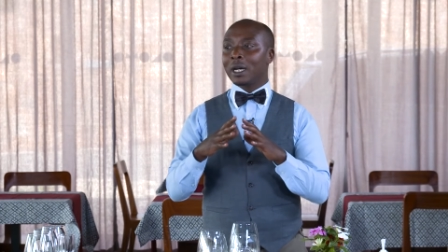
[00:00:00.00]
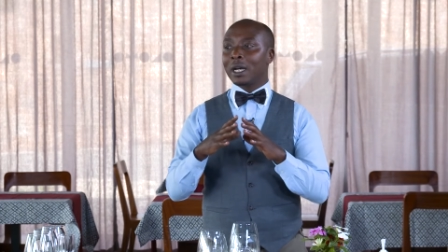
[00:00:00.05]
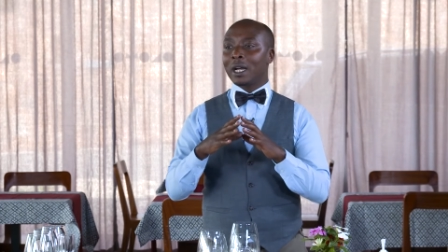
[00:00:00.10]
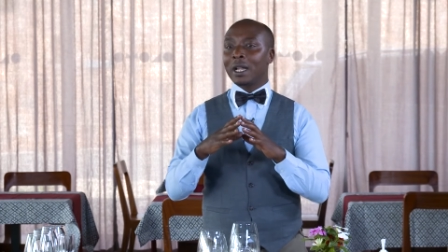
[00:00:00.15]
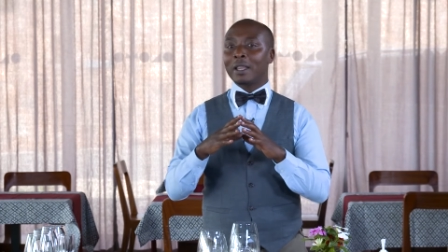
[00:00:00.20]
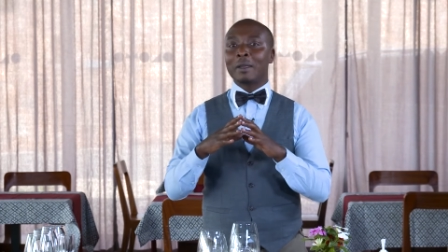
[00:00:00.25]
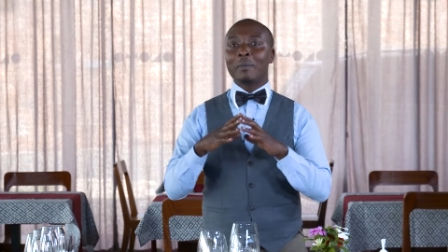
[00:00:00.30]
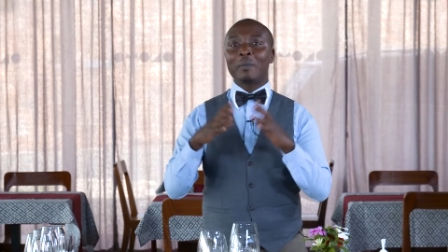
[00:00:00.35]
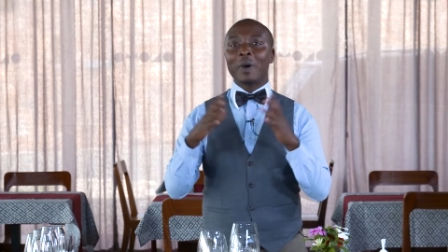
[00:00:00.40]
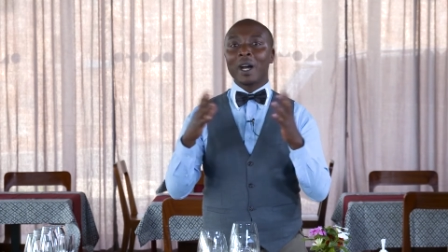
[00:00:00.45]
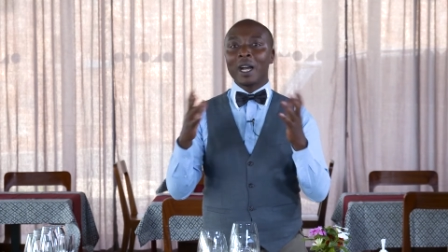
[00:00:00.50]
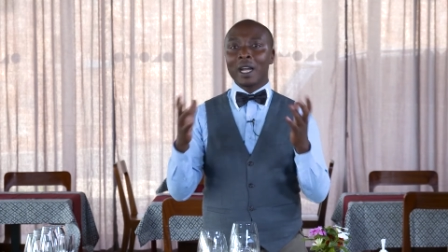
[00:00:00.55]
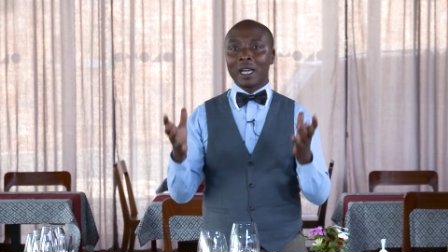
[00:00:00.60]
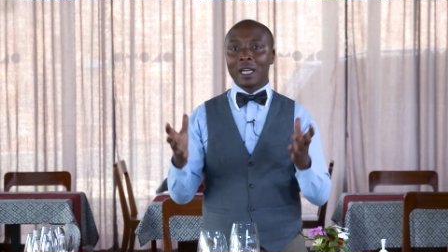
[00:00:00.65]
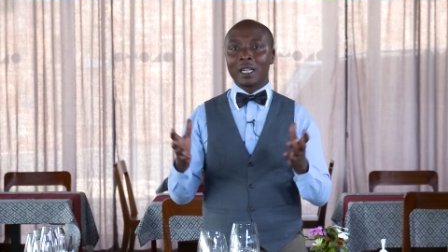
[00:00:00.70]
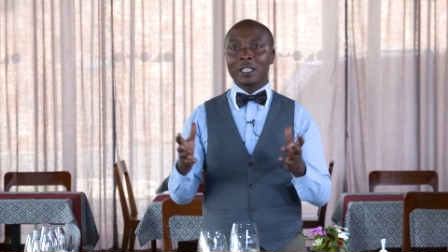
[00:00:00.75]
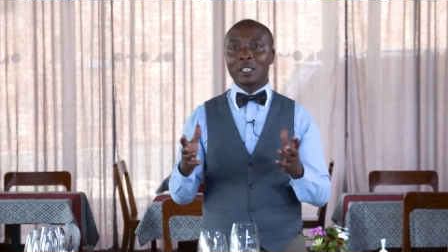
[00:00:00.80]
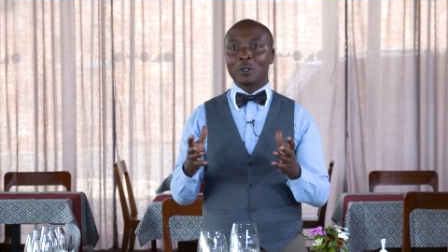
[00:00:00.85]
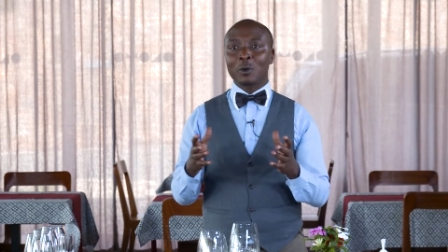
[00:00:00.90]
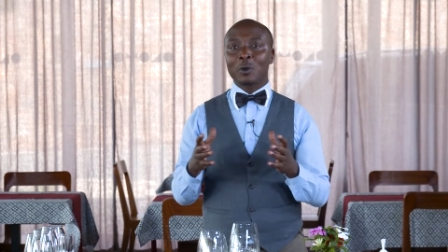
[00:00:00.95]
the
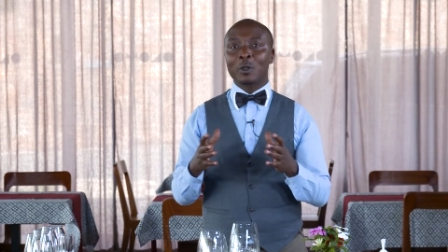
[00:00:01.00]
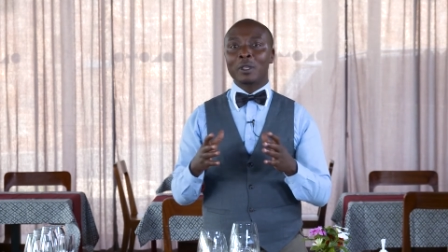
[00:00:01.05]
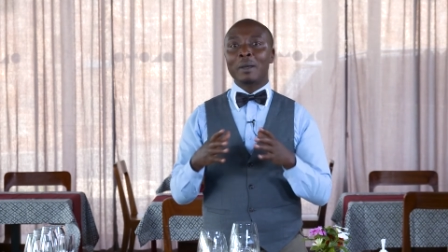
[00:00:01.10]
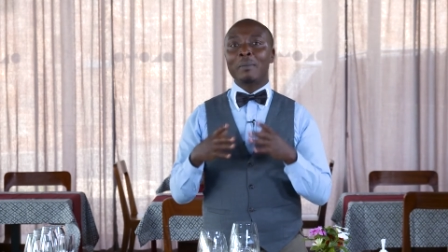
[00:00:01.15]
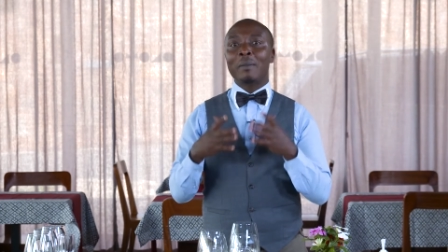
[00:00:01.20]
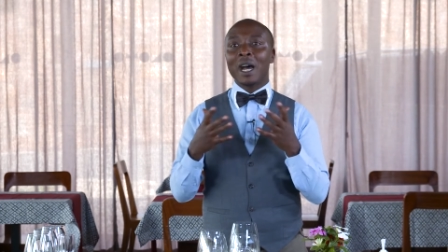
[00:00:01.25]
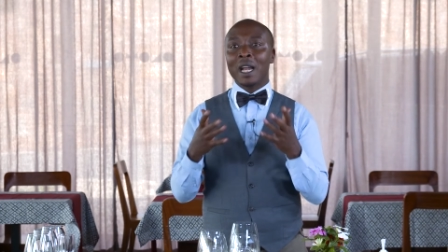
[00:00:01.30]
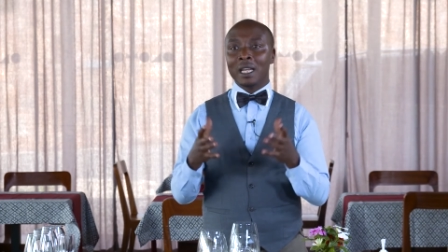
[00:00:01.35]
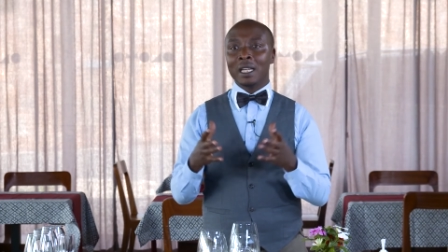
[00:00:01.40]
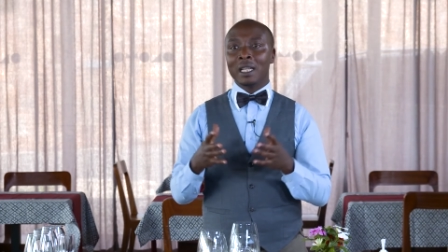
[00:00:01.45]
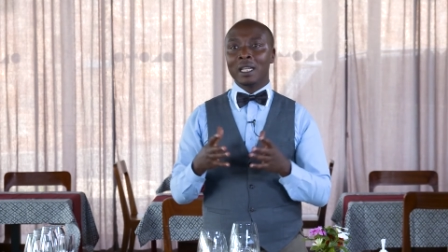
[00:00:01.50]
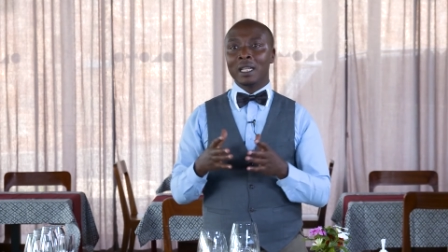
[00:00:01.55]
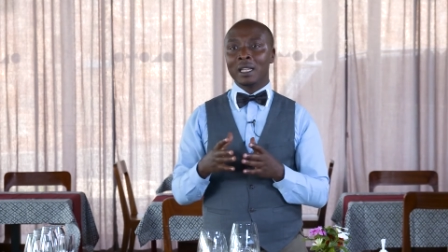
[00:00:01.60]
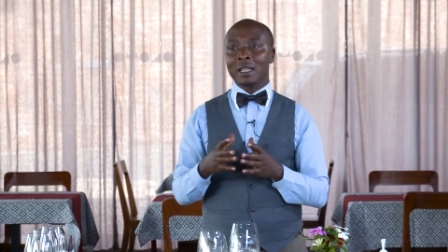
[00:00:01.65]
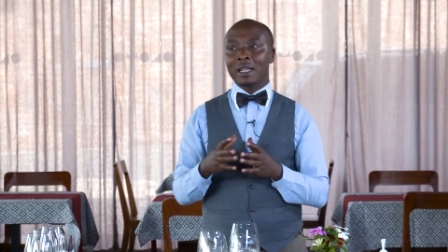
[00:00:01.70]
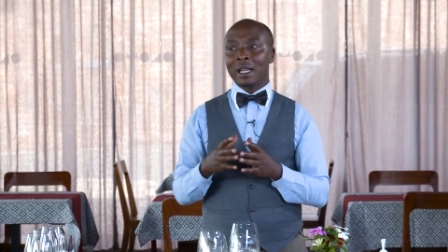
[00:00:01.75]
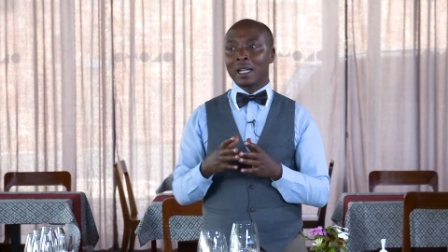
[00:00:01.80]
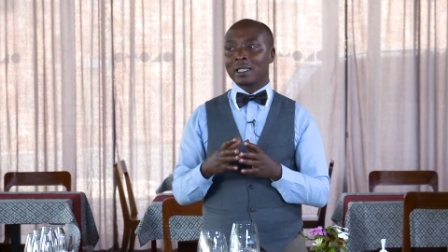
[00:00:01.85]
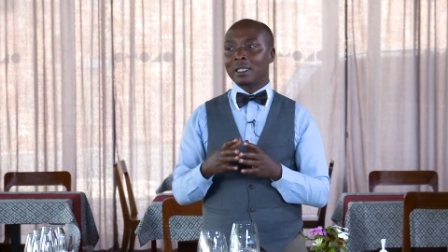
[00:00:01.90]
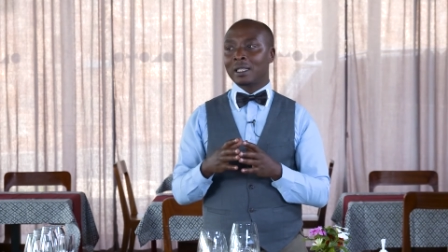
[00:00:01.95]
package or the money
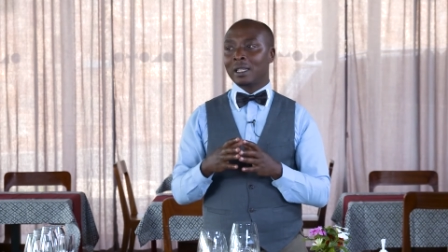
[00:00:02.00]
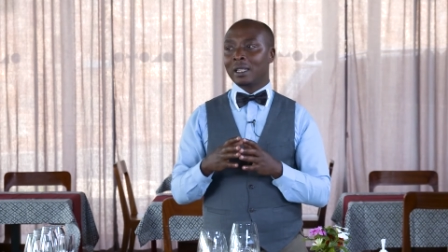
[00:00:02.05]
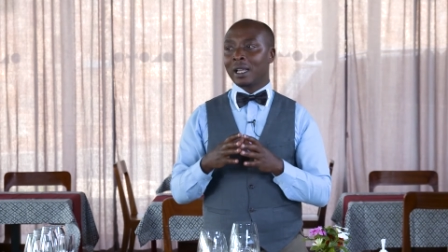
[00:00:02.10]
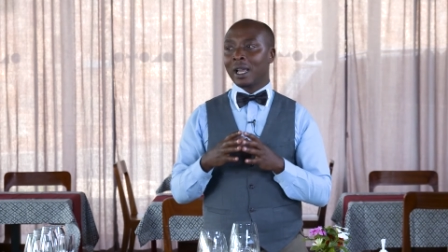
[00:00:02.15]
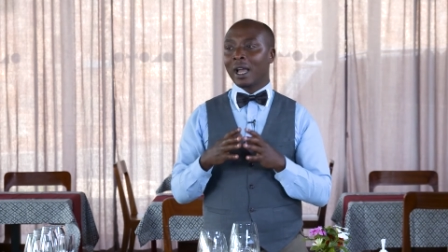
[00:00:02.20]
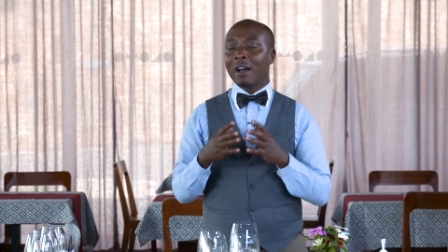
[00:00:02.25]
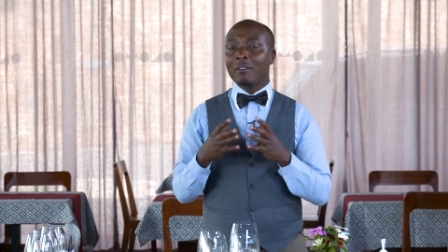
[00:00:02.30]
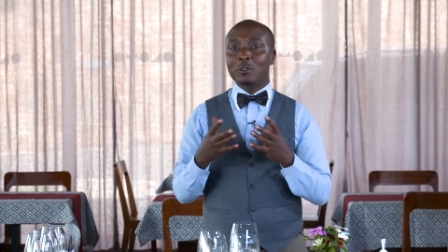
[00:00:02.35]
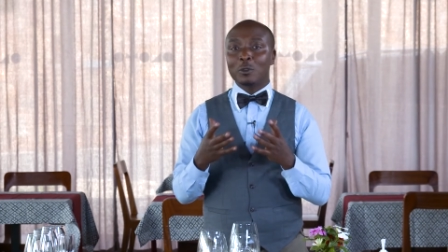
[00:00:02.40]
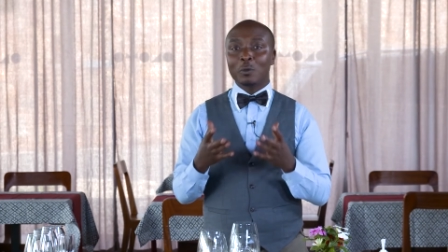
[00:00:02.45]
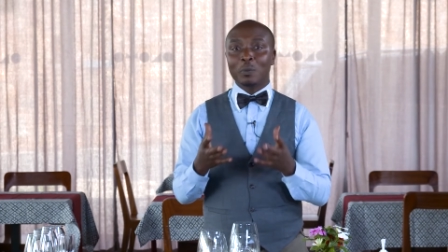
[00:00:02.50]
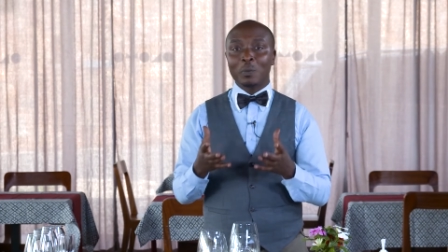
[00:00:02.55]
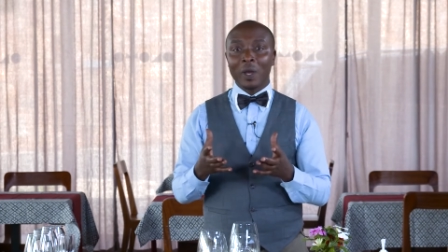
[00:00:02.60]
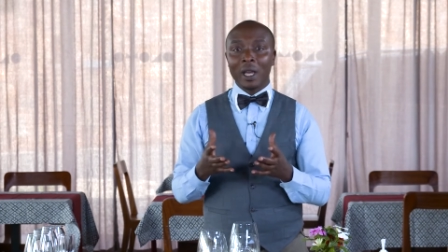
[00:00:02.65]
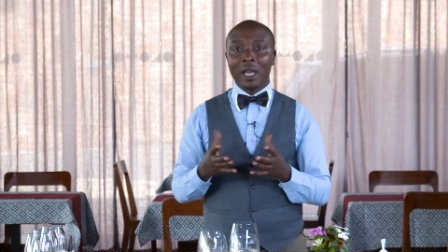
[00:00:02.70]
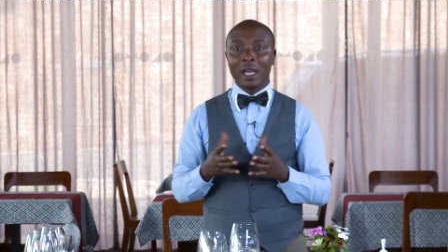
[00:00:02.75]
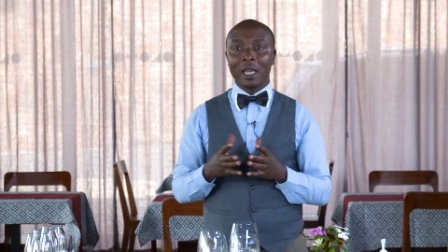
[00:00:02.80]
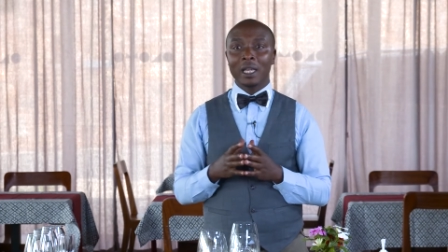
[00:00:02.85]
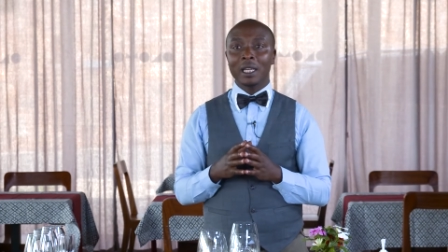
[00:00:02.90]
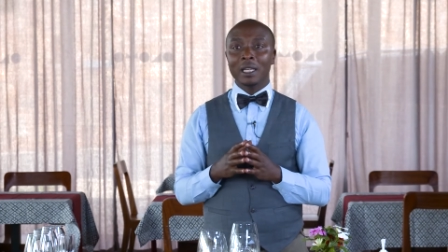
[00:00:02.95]
that they have to
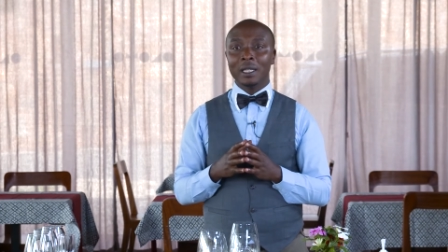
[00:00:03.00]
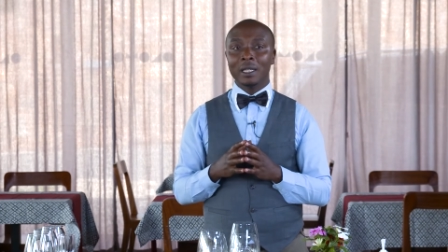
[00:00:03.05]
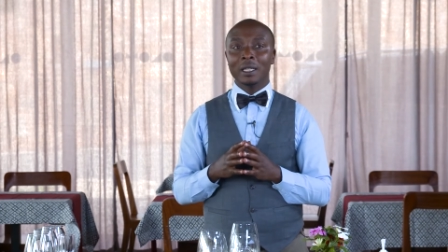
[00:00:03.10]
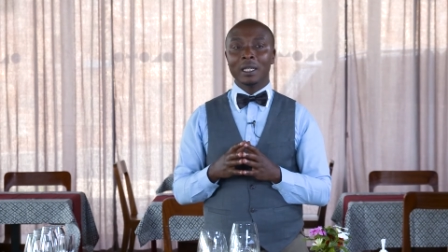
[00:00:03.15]
pay,